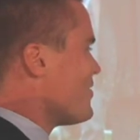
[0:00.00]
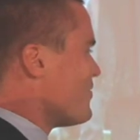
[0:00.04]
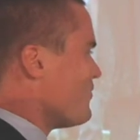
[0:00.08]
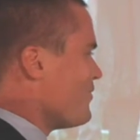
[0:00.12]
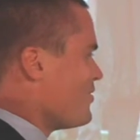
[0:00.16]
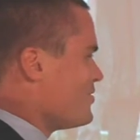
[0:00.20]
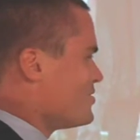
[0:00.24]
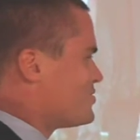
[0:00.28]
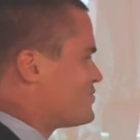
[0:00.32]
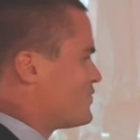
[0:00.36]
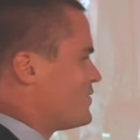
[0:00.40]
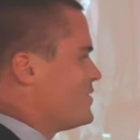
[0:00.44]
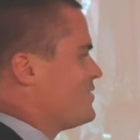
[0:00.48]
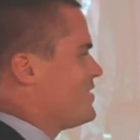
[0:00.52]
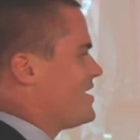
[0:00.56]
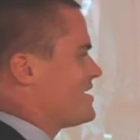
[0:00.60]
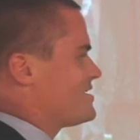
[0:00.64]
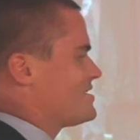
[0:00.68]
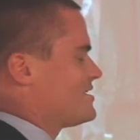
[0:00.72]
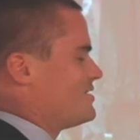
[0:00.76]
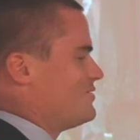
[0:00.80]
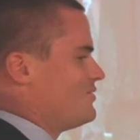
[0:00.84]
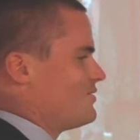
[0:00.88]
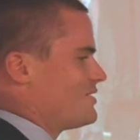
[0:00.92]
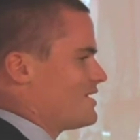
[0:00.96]
whereas we
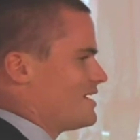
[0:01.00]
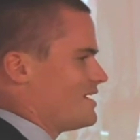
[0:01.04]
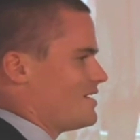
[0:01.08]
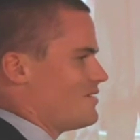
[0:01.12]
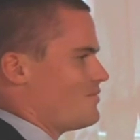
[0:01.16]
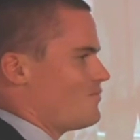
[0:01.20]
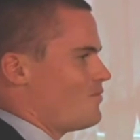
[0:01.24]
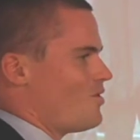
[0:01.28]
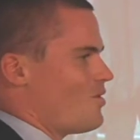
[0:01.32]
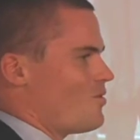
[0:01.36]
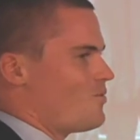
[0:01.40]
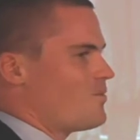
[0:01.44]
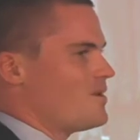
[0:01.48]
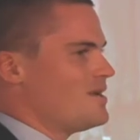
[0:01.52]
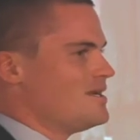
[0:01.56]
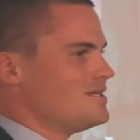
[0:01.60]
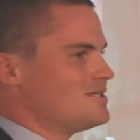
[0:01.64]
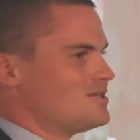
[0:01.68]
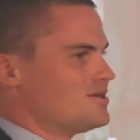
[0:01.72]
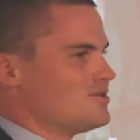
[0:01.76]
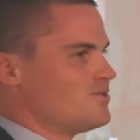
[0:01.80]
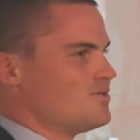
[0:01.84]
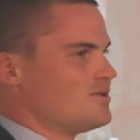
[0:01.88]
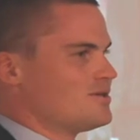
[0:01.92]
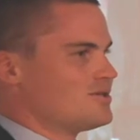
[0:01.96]
like to look at what we
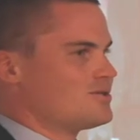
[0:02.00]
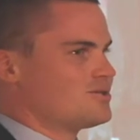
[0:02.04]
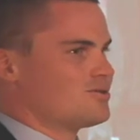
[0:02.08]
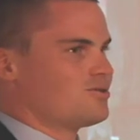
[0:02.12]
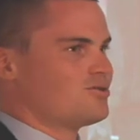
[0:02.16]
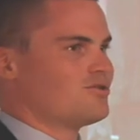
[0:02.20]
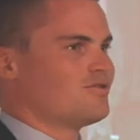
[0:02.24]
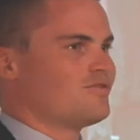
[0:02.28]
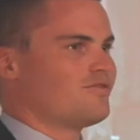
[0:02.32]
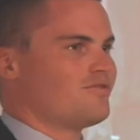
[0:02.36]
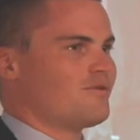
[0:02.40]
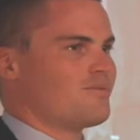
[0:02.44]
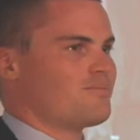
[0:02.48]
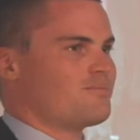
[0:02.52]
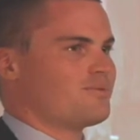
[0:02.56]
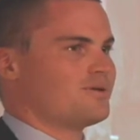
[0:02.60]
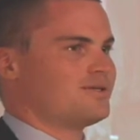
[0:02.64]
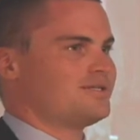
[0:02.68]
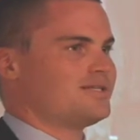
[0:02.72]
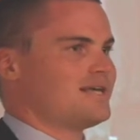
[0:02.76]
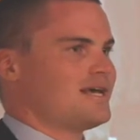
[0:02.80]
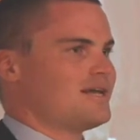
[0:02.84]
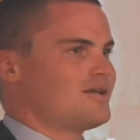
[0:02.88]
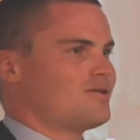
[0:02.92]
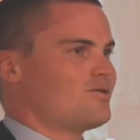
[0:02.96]
do as sort of
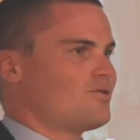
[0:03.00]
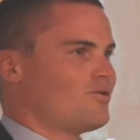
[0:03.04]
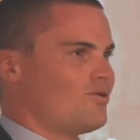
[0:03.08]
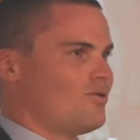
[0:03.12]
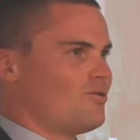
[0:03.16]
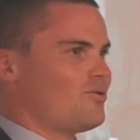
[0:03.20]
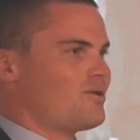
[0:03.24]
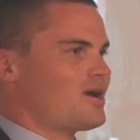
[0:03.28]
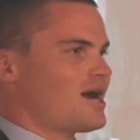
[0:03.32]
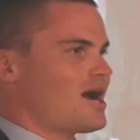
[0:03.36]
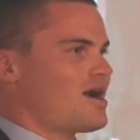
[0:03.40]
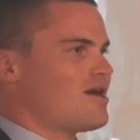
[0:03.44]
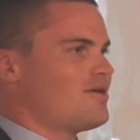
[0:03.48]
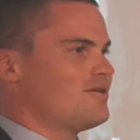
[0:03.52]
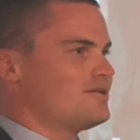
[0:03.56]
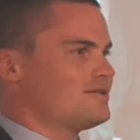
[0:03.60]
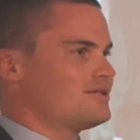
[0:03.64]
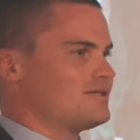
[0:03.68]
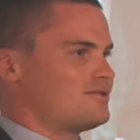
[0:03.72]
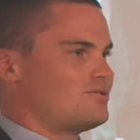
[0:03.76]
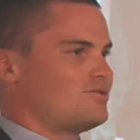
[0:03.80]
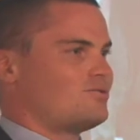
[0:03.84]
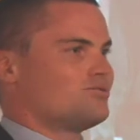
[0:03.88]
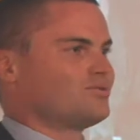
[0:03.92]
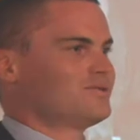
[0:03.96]
present all
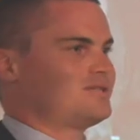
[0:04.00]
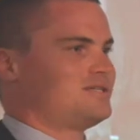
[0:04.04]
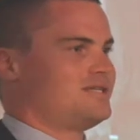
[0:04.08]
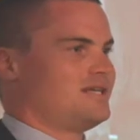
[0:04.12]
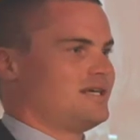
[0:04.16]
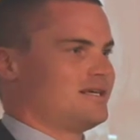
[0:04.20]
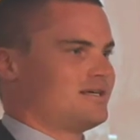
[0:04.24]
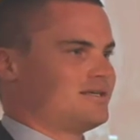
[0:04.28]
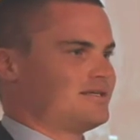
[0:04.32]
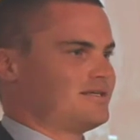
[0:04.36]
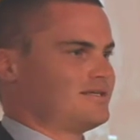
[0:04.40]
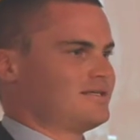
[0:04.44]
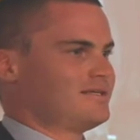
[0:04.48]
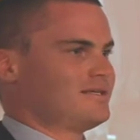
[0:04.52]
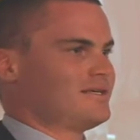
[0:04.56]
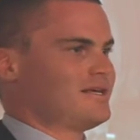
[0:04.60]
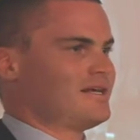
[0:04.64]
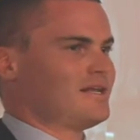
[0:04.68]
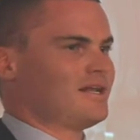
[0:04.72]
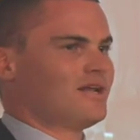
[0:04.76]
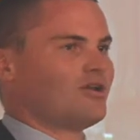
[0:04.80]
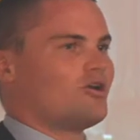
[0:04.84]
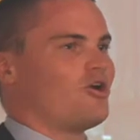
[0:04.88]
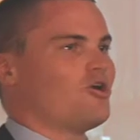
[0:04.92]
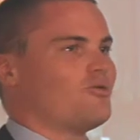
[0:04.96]
carrots and all sticks
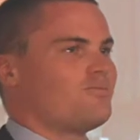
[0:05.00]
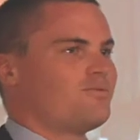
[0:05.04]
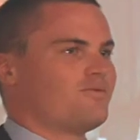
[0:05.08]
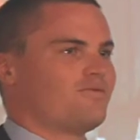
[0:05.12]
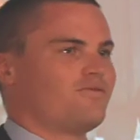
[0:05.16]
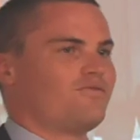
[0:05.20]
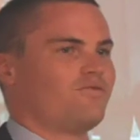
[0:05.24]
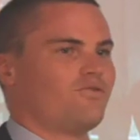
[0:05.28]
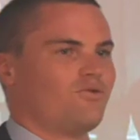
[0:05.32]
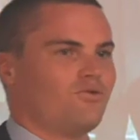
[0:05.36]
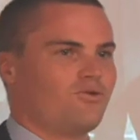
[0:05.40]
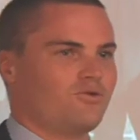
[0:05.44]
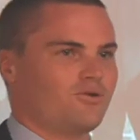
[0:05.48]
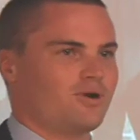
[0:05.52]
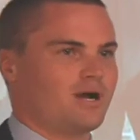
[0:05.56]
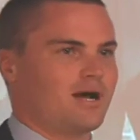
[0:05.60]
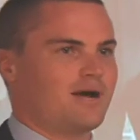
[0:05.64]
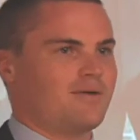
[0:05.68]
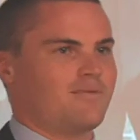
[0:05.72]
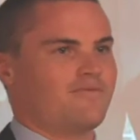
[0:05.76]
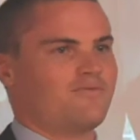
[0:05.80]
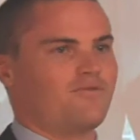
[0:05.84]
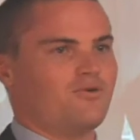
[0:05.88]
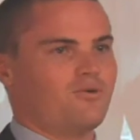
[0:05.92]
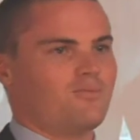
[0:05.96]
in an open
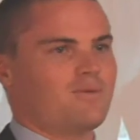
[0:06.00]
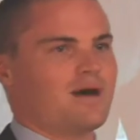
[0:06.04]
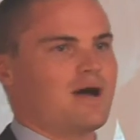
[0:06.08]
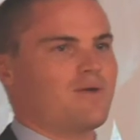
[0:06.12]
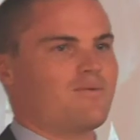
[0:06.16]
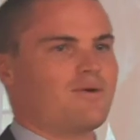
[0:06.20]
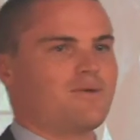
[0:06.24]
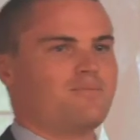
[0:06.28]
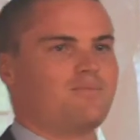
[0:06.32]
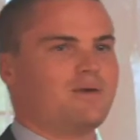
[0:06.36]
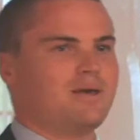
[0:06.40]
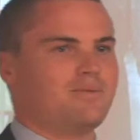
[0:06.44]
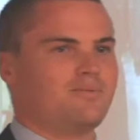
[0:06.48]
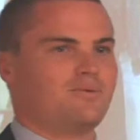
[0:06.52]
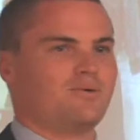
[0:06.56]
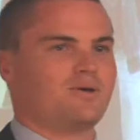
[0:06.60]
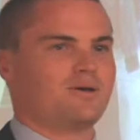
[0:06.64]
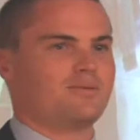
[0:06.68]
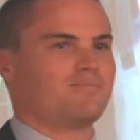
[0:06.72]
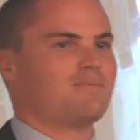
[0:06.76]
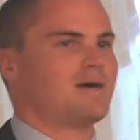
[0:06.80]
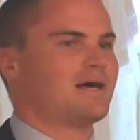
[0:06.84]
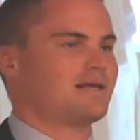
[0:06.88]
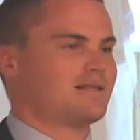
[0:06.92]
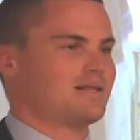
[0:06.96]
format, format where people
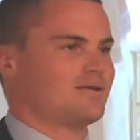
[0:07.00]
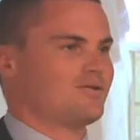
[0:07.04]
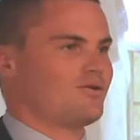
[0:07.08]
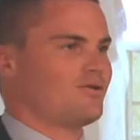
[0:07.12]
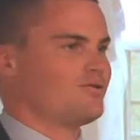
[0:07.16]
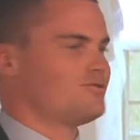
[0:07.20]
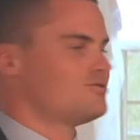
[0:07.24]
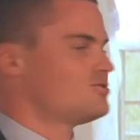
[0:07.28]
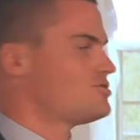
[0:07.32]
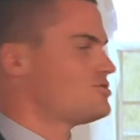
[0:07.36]
can make their own